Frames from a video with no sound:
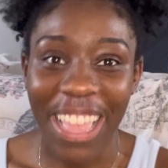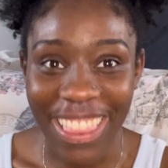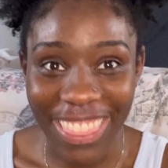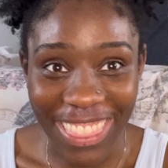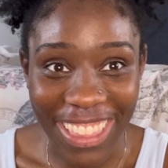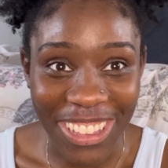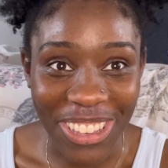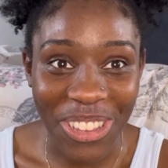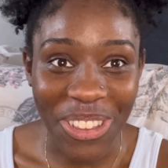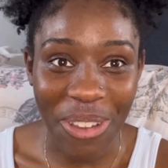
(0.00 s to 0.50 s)

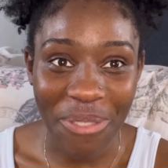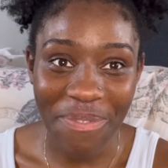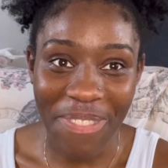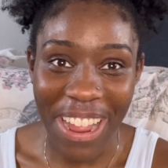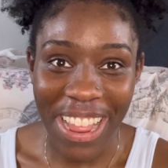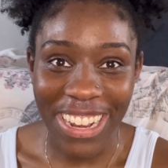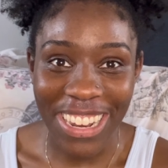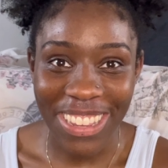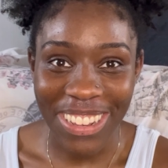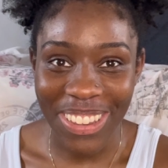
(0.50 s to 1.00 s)
let's jump
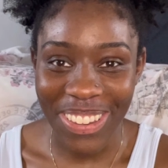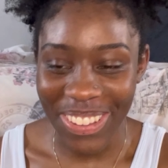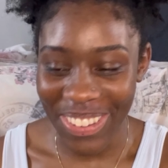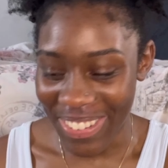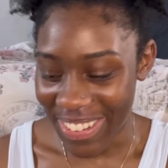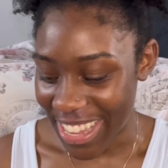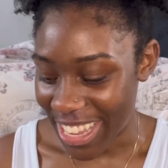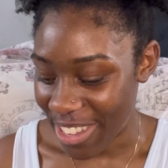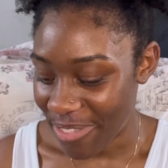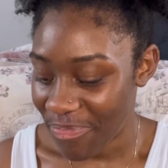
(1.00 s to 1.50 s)
right
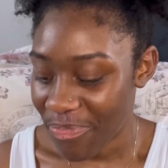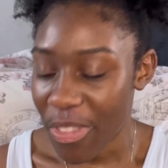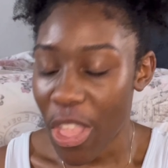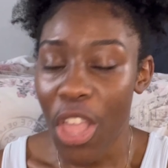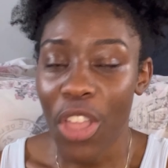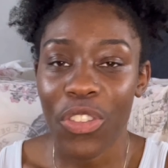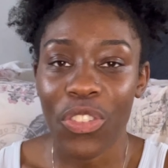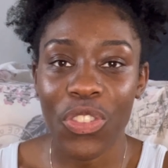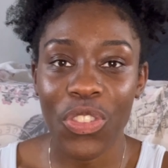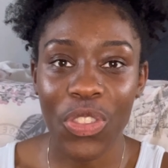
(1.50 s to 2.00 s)
into it
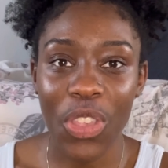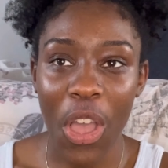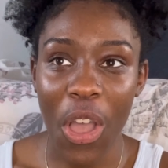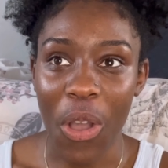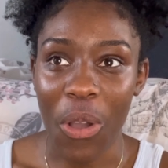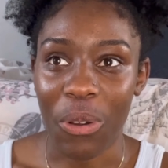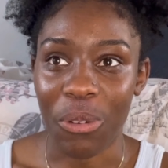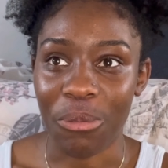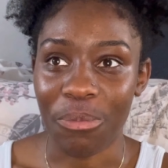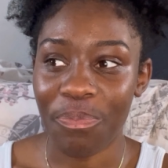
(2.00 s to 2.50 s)

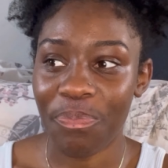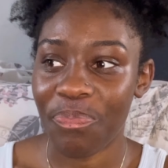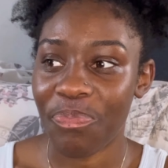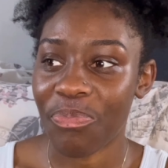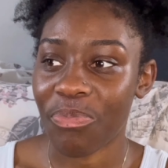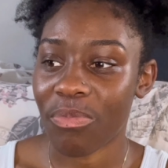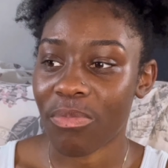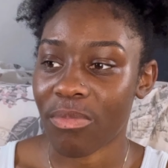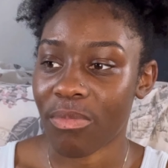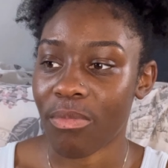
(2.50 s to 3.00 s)
so
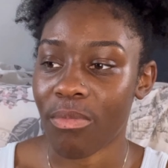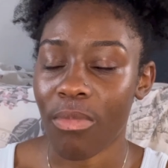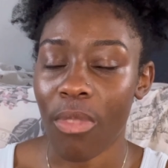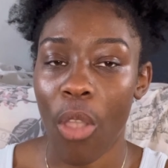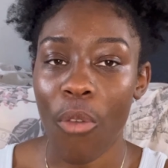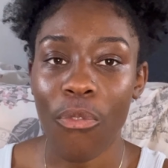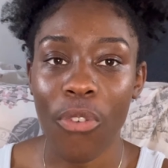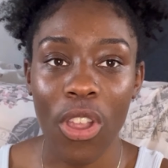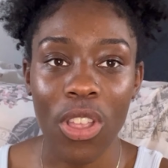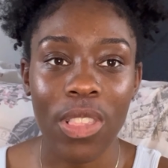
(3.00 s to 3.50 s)

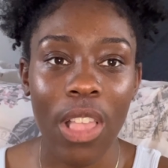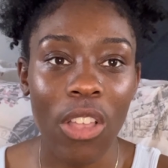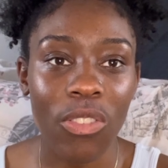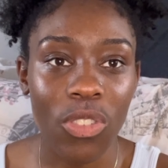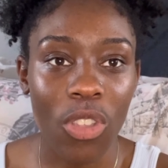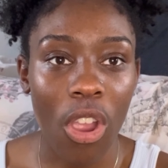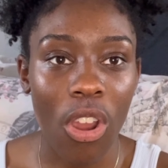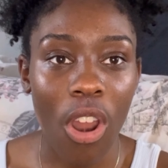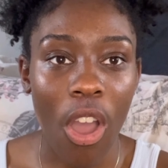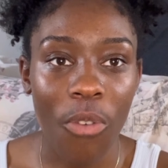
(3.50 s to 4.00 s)
first i'll
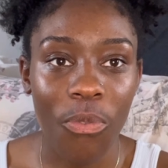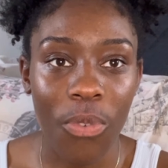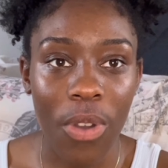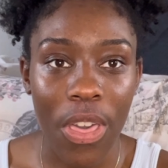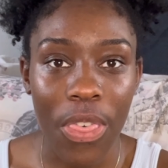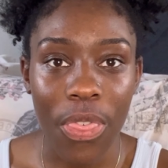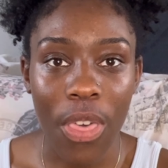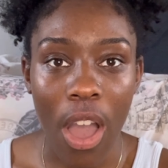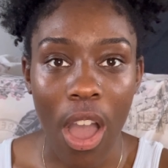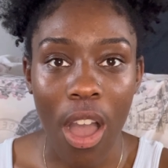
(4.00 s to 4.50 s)
start off
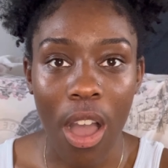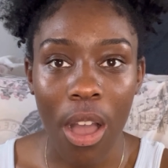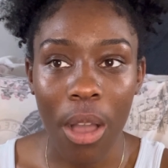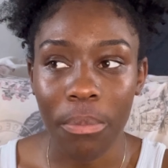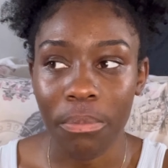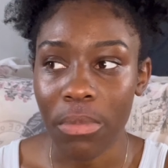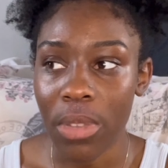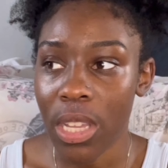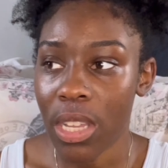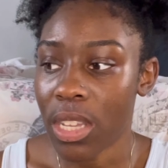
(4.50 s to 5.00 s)
with um